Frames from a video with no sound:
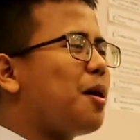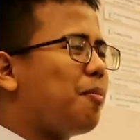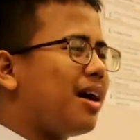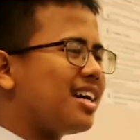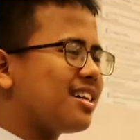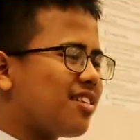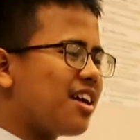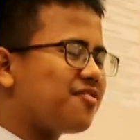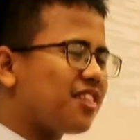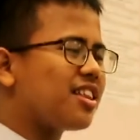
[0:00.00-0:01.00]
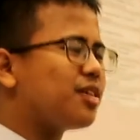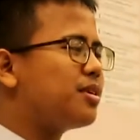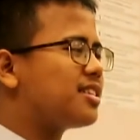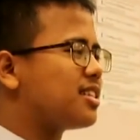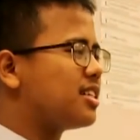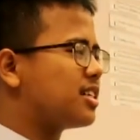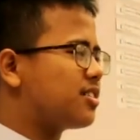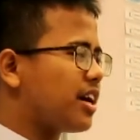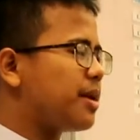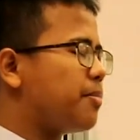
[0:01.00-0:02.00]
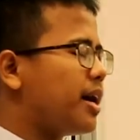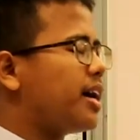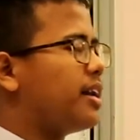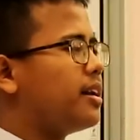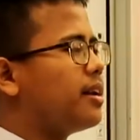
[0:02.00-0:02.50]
my grandfather was a great man.